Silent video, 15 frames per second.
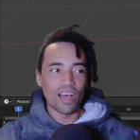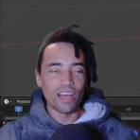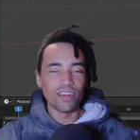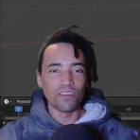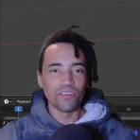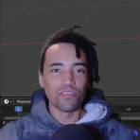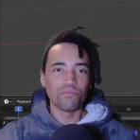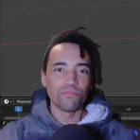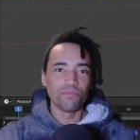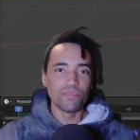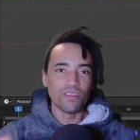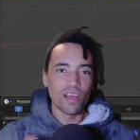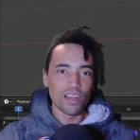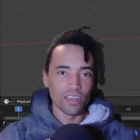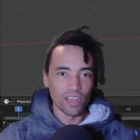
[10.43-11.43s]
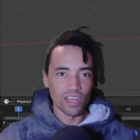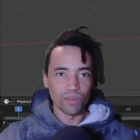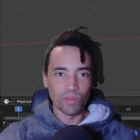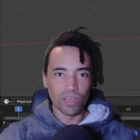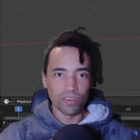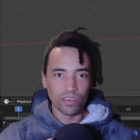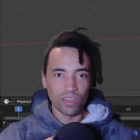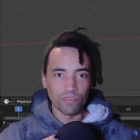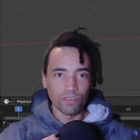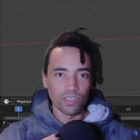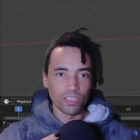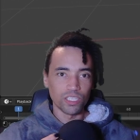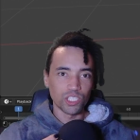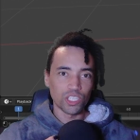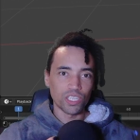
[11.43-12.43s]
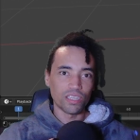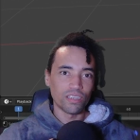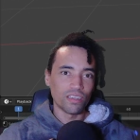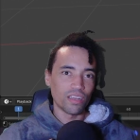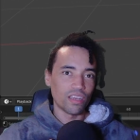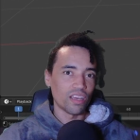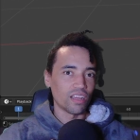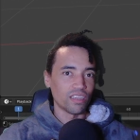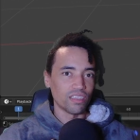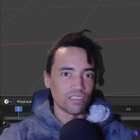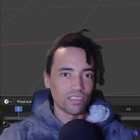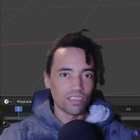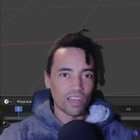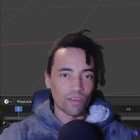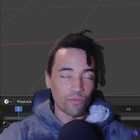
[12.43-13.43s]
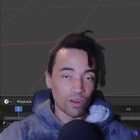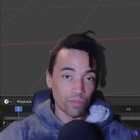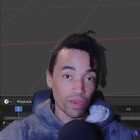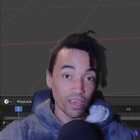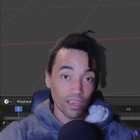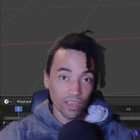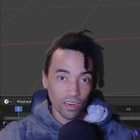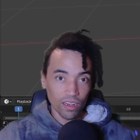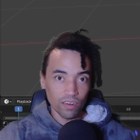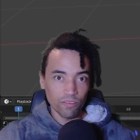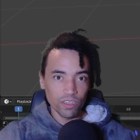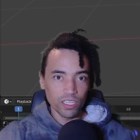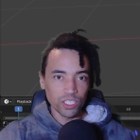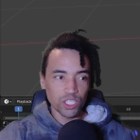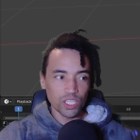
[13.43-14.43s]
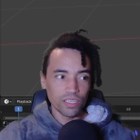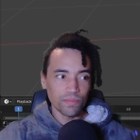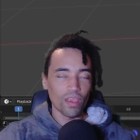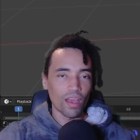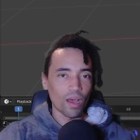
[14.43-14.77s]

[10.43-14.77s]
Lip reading: know not a lot about Unreal Engine and I want to make it in Unreal Engine.